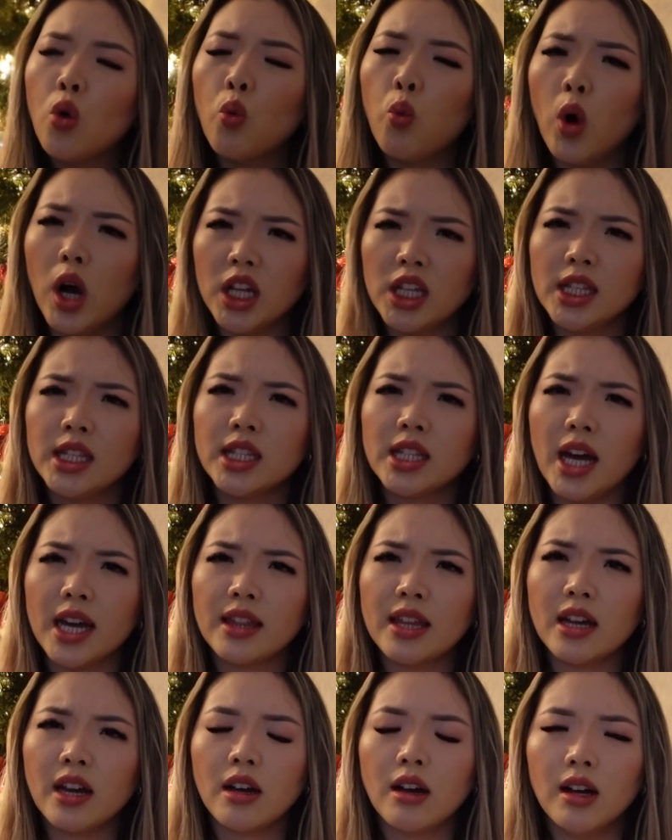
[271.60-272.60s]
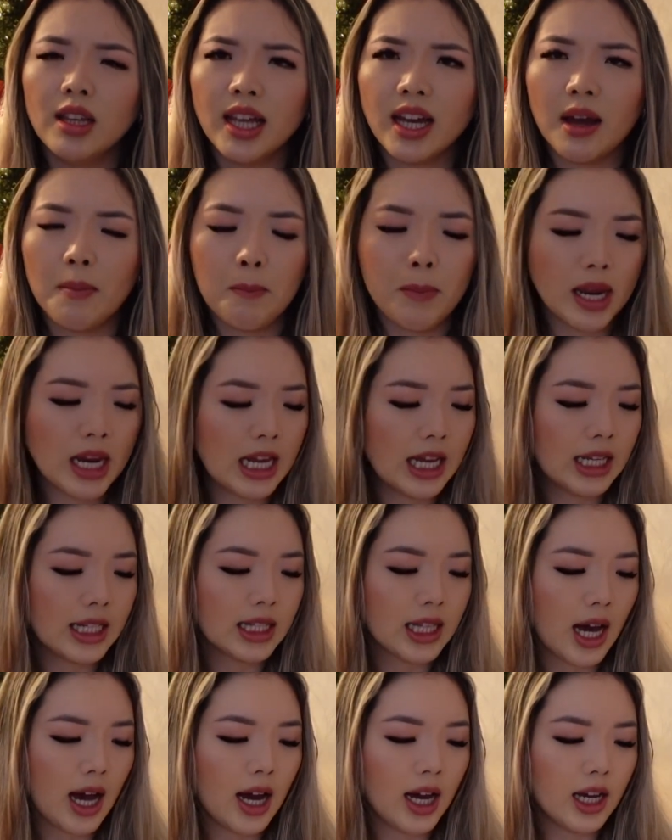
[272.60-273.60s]
once. I think I got like a mini
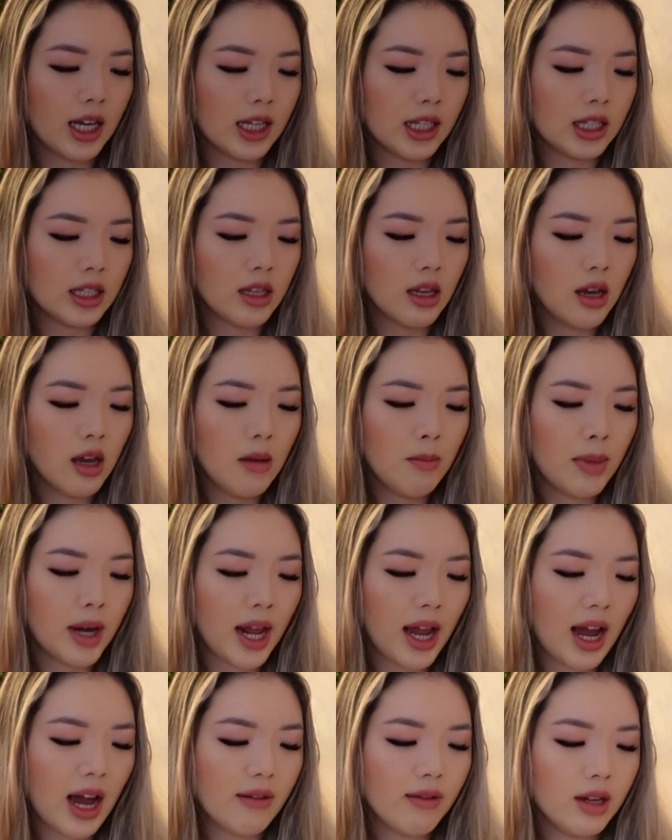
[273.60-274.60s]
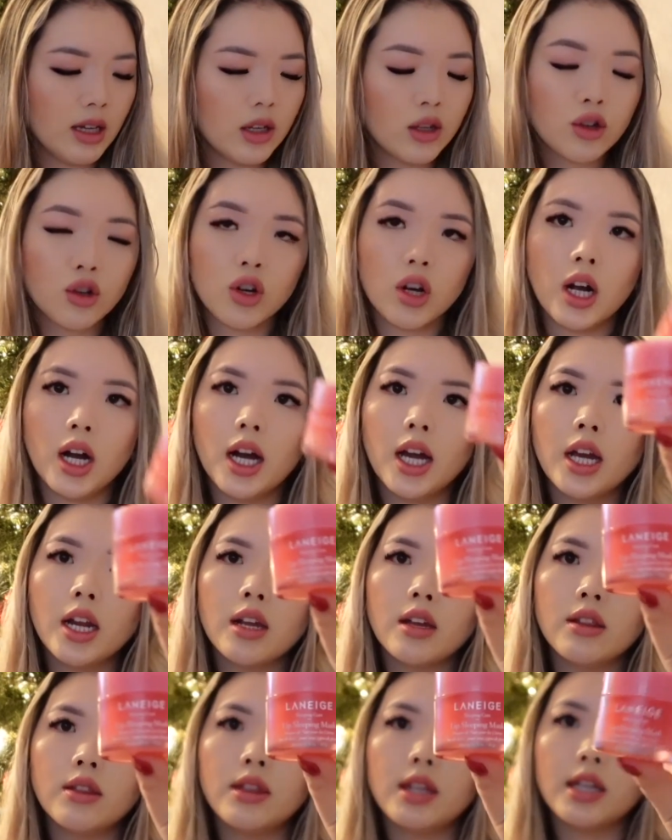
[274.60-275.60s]
size, but I haven't
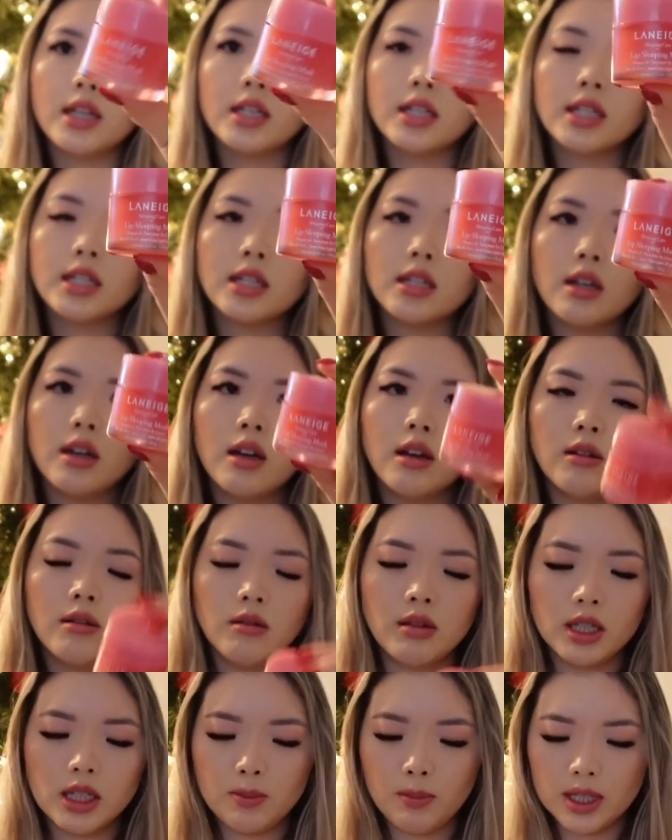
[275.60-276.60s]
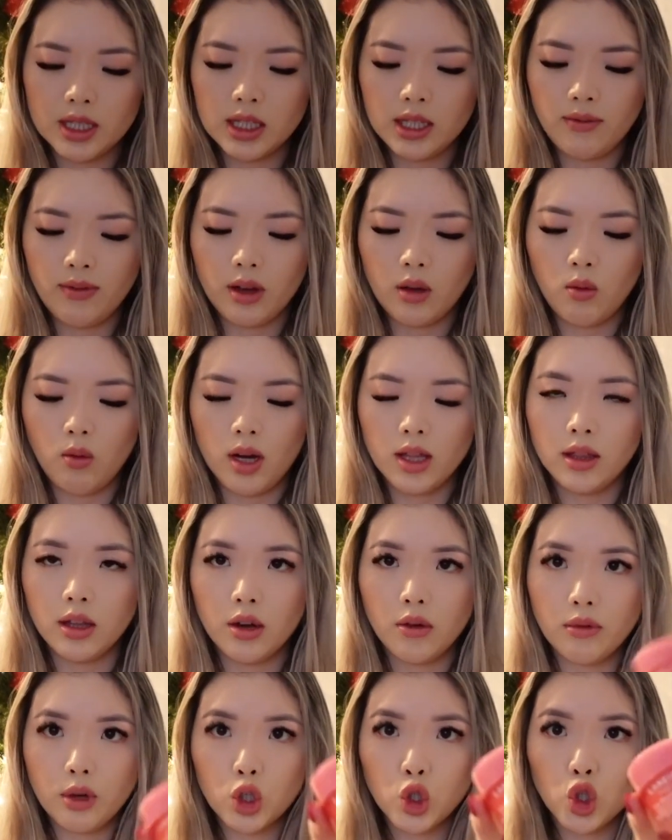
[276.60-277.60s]
tried this specific one, the
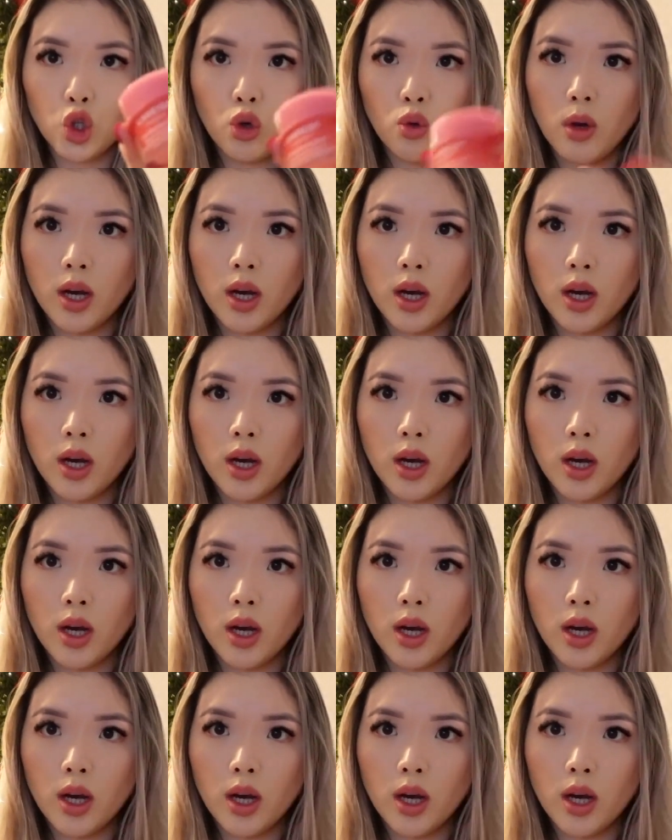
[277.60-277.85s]
original